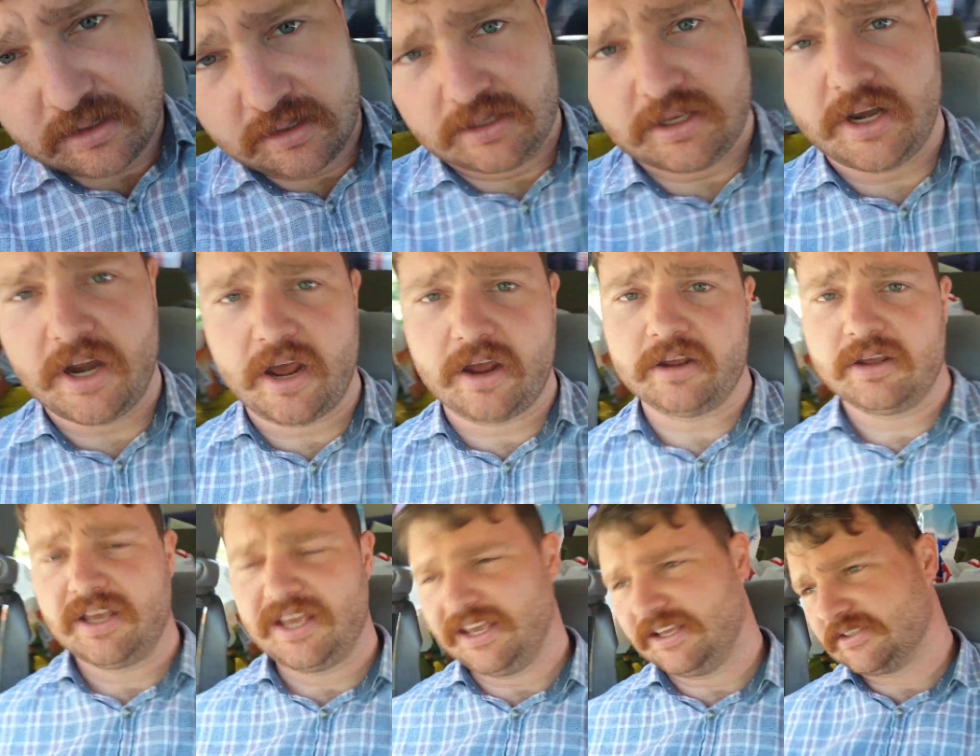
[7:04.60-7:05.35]
you
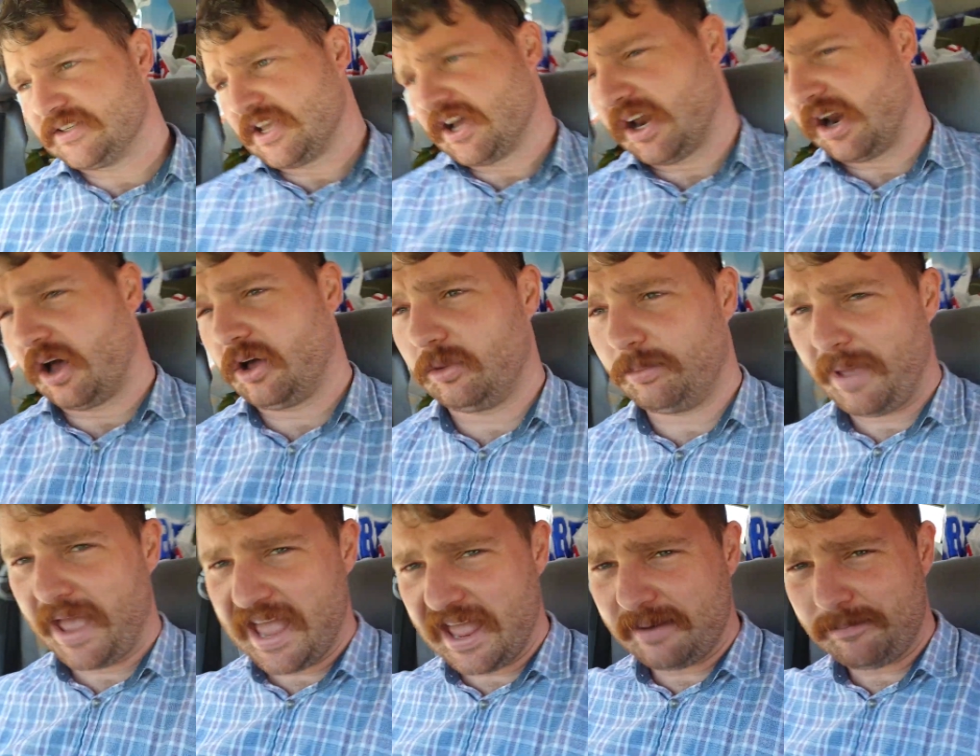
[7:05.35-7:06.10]
know, he's got old
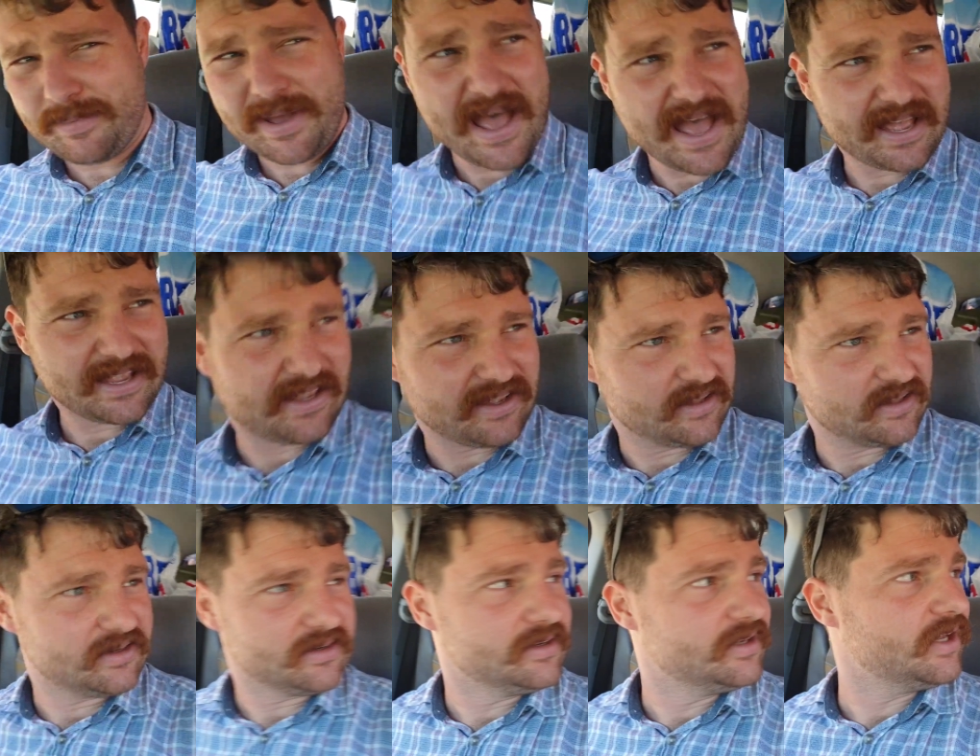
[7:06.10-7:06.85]
man back
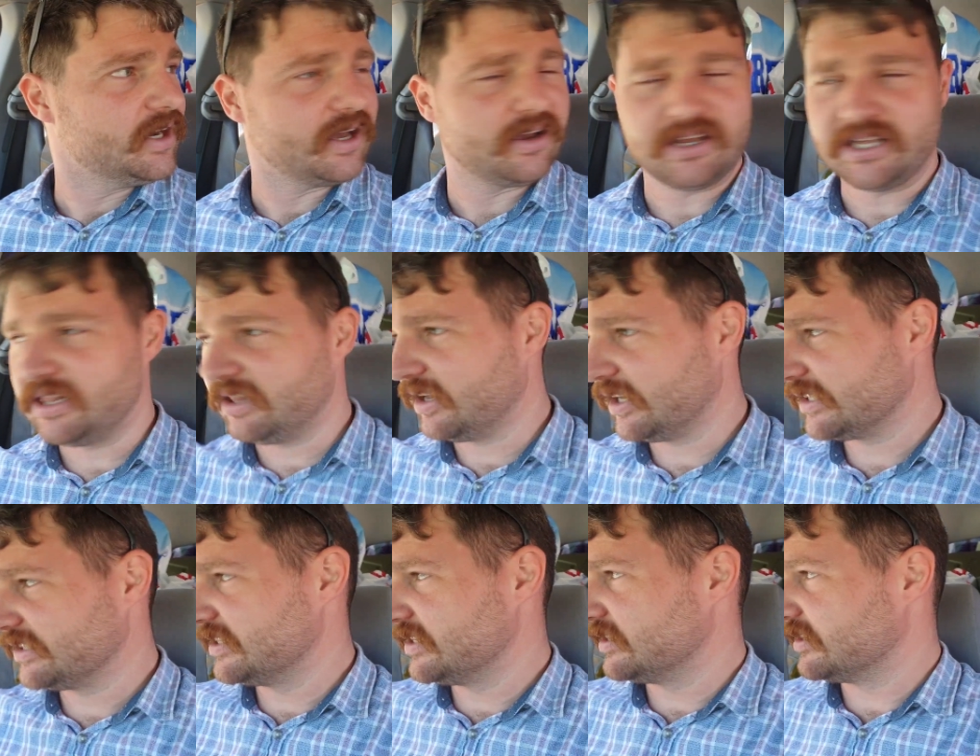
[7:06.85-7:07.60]
and, you know, he
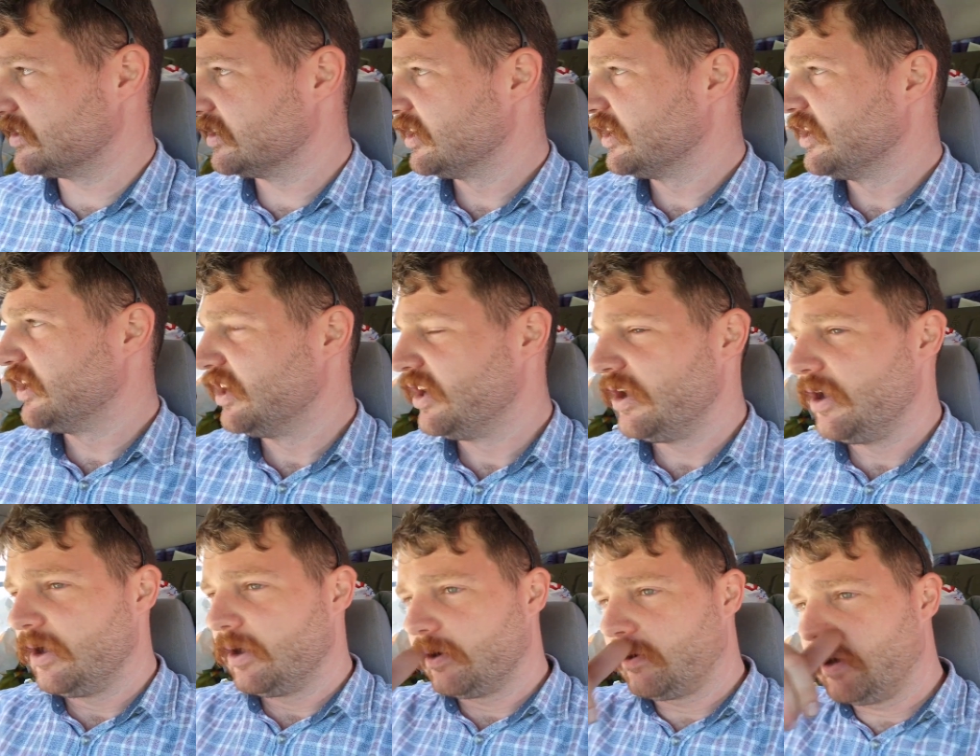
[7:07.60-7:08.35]
likes his
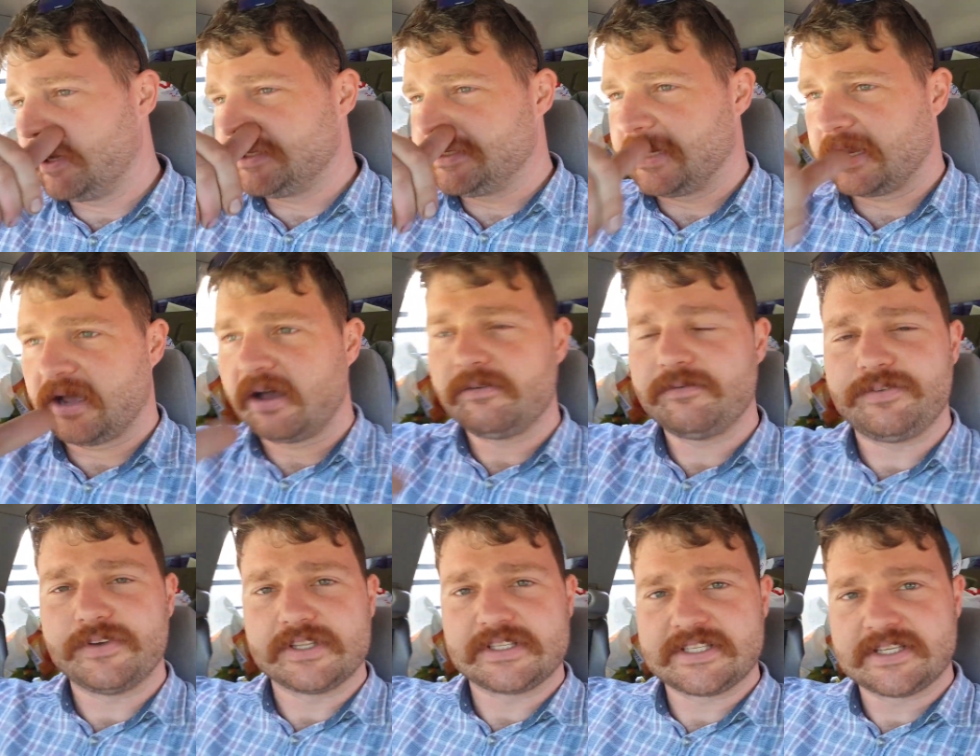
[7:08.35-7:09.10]
creature
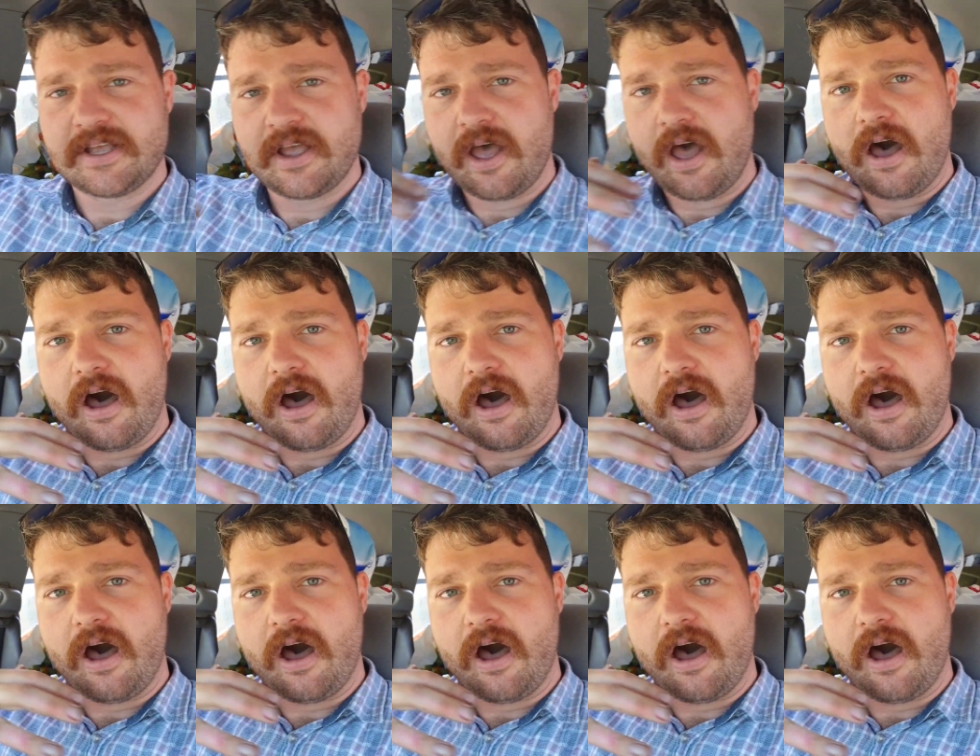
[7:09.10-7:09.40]
comforts.